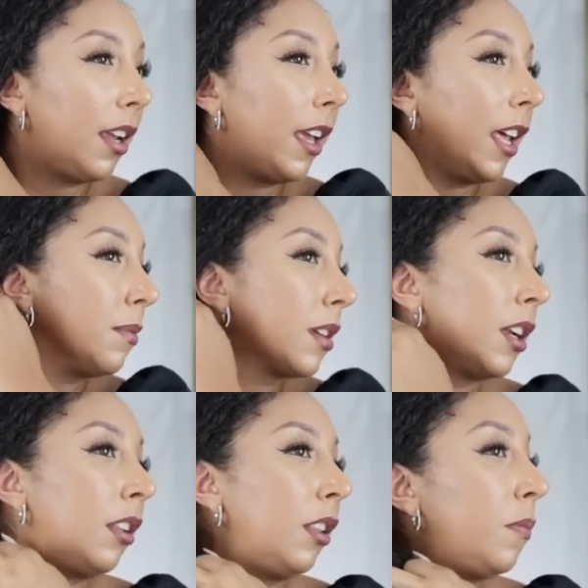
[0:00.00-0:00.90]
And I'm just
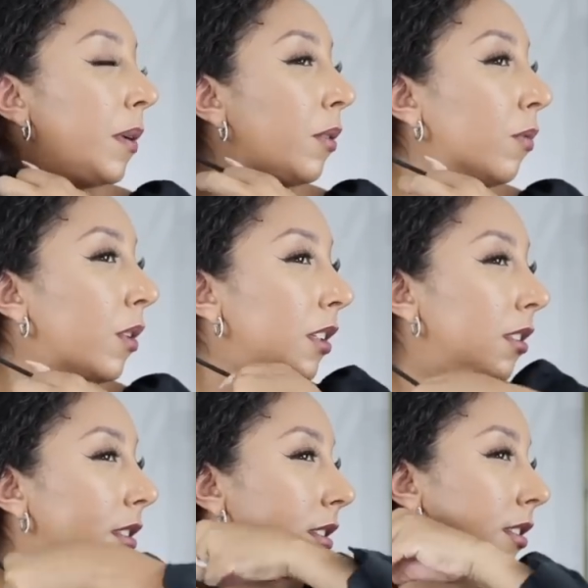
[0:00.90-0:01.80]
gonna loop it
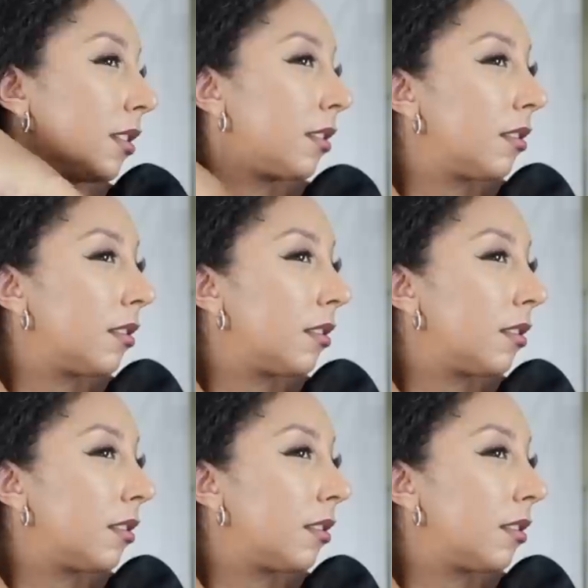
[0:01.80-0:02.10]
once